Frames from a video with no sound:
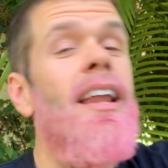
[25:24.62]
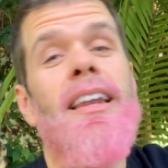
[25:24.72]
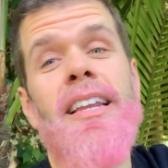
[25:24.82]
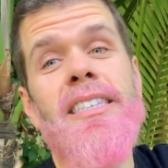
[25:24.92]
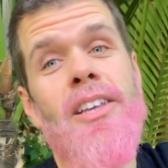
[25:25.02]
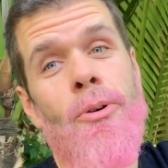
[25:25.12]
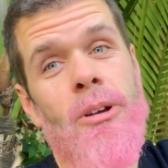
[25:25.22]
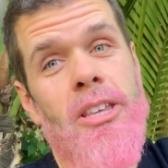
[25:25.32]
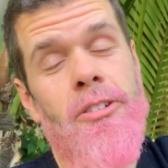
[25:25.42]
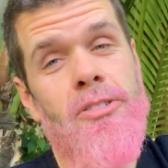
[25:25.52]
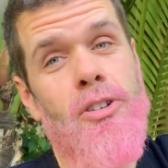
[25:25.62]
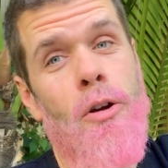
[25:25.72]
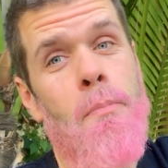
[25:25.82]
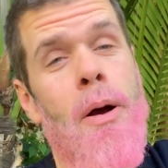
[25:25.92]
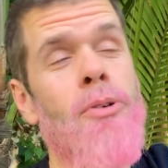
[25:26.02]
Lizzo accused
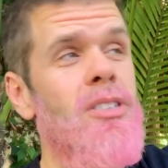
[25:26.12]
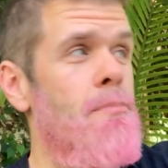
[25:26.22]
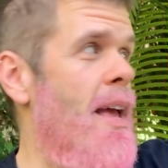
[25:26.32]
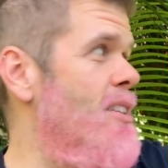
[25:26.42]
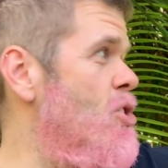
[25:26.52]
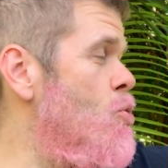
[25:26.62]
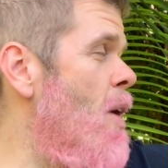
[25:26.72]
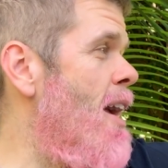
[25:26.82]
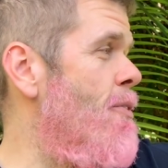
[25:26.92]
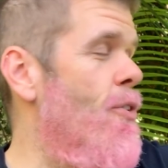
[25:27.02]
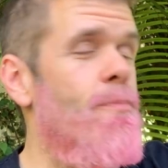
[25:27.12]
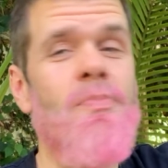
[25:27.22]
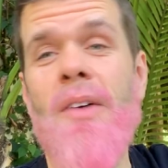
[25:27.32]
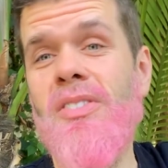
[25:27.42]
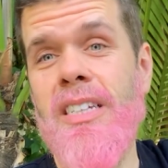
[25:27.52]
her Postmates driver
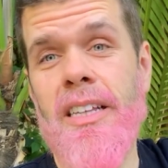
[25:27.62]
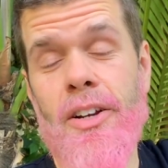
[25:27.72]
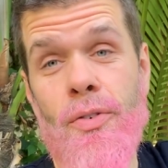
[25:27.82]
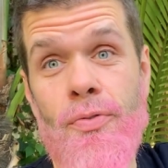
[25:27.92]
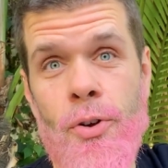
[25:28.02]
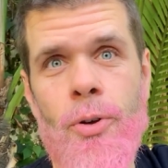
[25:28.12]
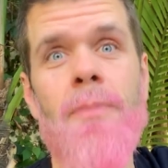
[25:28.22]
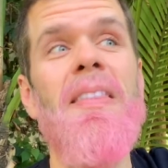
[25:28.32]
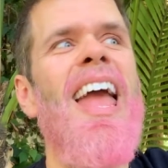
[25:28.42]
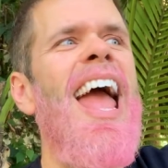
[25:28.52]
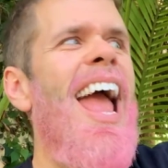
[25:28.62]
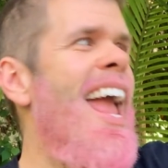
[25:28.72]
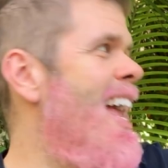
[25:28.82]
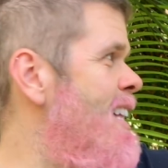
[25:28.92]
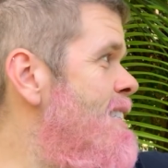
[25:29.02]
of stealing her food
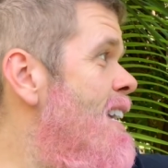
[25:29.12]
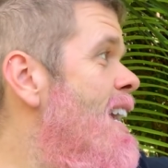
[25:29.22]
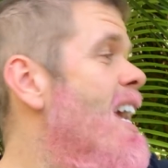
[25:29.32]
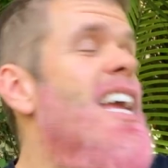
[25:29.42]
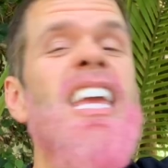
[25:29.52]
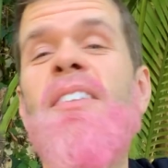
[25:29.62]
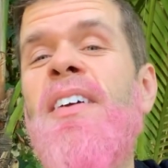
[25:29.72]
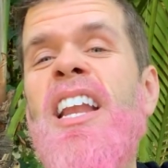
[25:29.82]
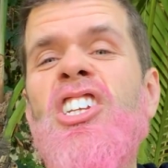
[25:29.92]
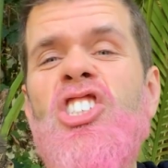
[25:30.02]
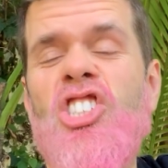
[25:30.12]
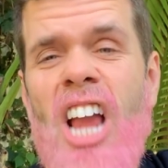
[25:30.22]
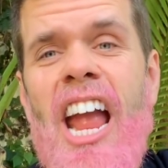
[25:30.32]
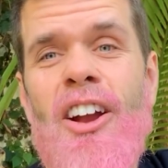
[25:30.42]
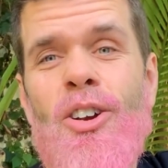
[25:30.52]
and even
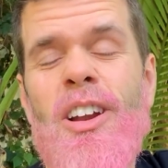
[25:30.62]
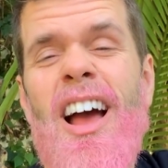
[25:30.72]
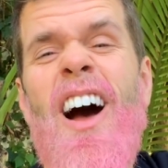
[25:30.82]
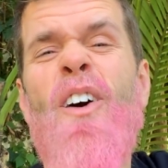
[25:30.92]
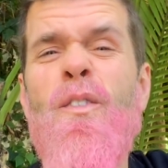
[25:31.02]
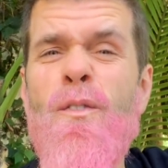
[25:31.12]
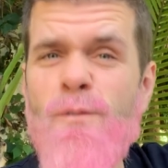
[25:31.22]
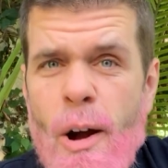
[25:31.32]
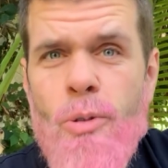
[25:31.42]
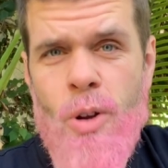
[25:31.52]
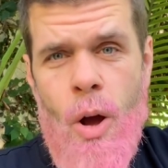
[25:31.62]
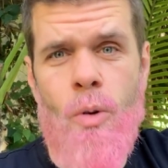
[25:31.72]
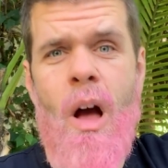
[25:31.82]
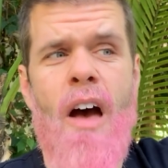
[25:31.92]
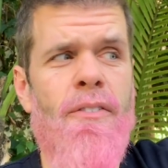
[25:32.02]
shared a
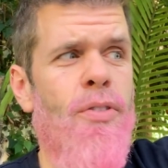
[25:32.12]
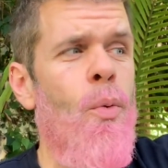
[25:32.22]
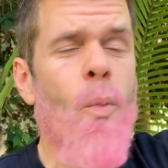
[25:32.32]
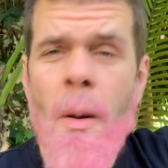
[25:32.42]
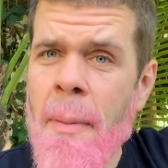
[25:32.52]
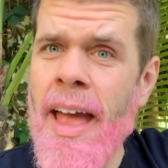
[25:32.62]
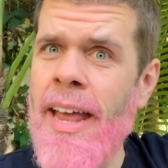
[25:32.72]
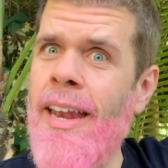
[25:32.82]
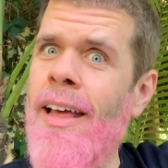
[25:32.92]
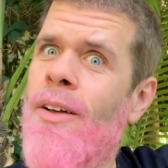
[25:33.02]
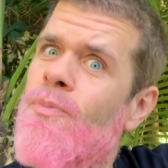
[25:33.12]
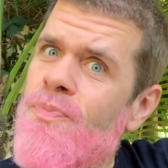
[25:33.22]
photo of the woman.